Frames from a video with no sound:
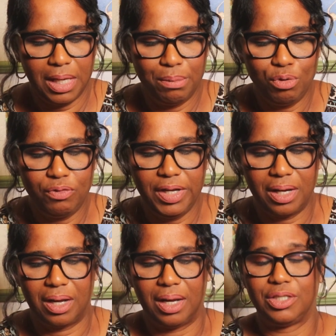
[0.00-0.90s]
And
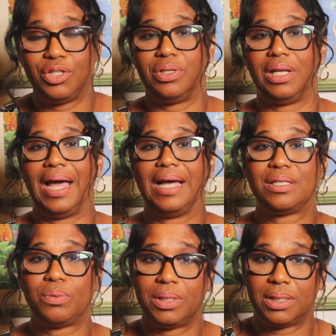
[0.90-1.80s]
moving on to the
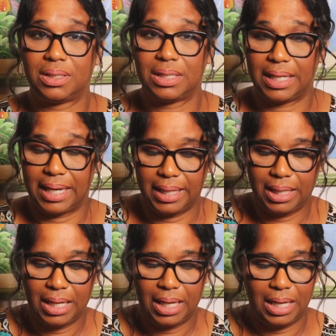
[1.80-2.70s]
last one
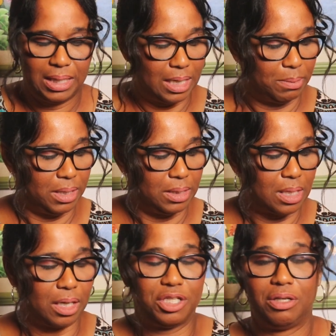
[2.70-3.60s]
today that I'm going
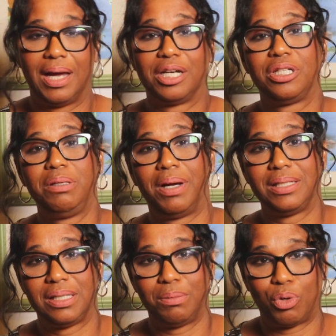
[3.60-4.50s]
to talk to you. I actually
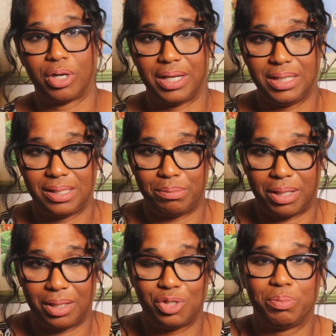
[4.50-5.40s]
bought some more Gissah
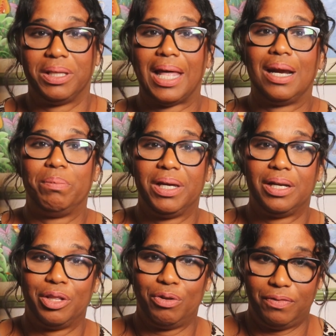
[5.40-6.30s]
bottles, but that'll be
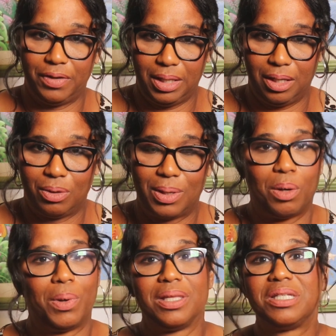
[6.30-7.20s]
another video. I
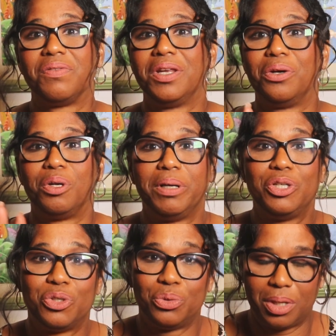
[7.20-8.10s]
don't want this video to
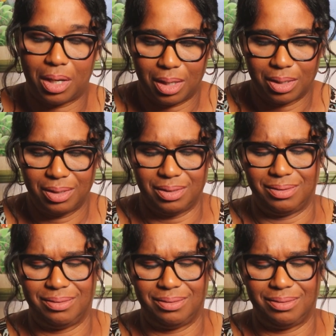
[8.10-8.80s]
be too long.